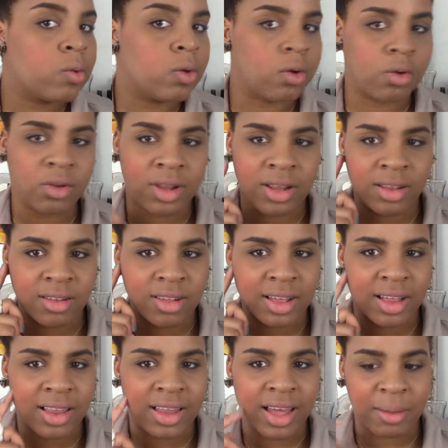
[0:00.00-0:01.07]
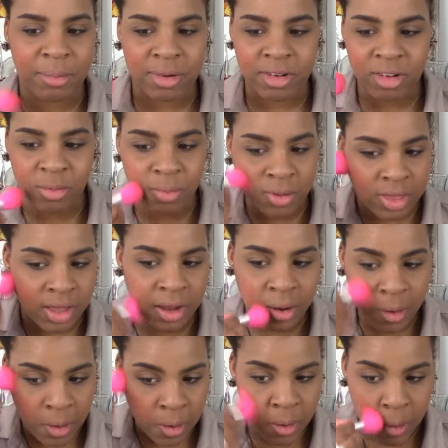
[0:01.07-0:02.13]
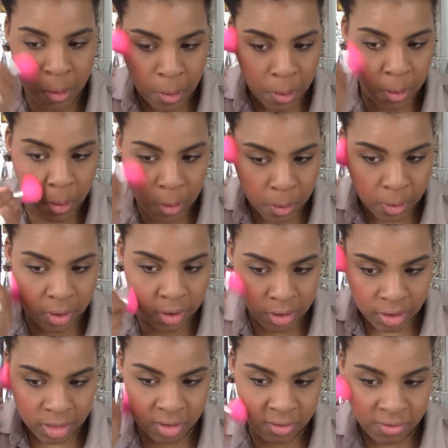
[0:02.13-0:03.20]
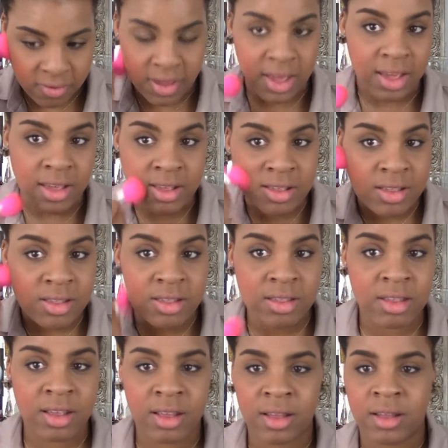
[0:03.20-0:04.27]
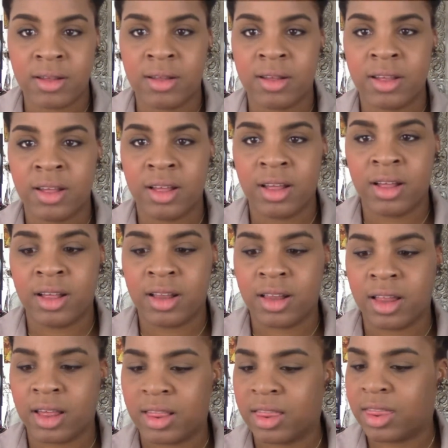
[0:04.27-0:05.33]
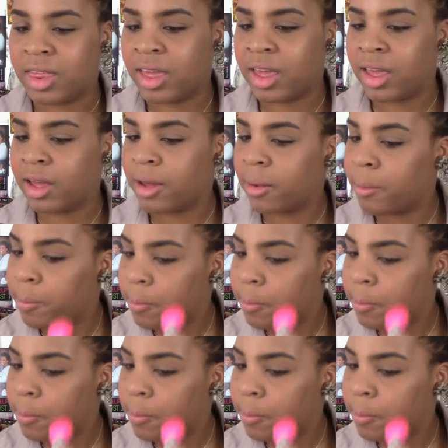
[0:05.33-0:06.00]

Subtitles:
Well, that looks like a lot, but just put that on the face like that.